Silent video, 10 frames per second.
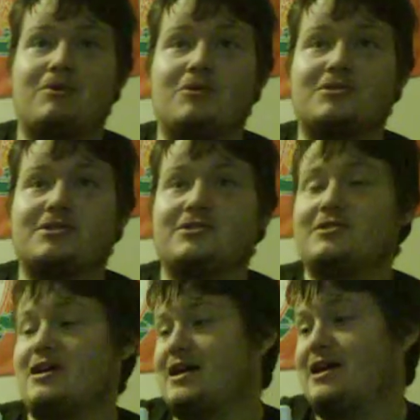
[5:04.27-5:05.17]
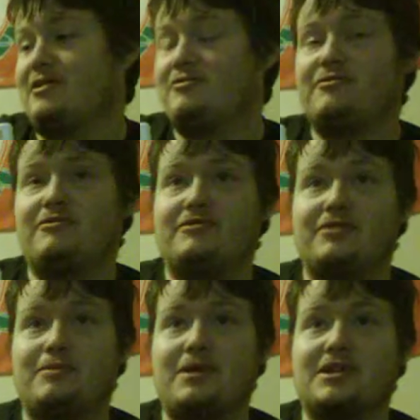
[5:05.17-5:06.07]
posters, I have
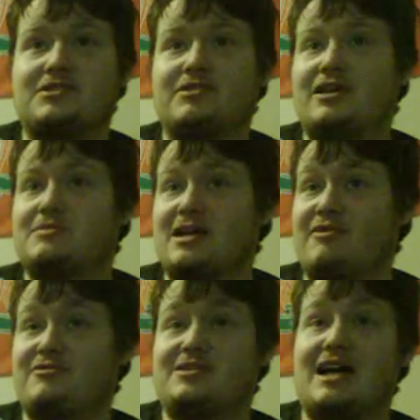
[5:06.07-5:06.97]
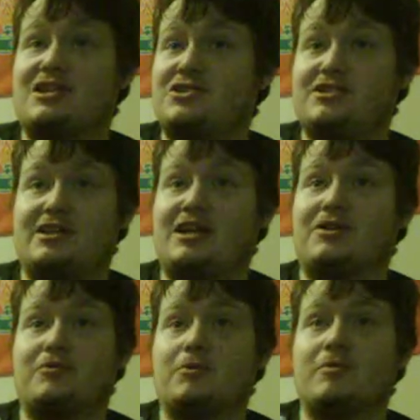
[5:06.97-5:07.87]
the PS3 games, I have statues in
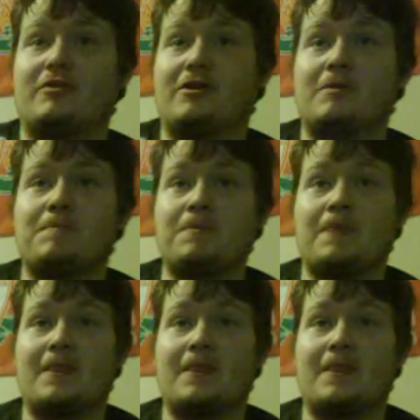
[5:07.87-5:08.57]
another room of her.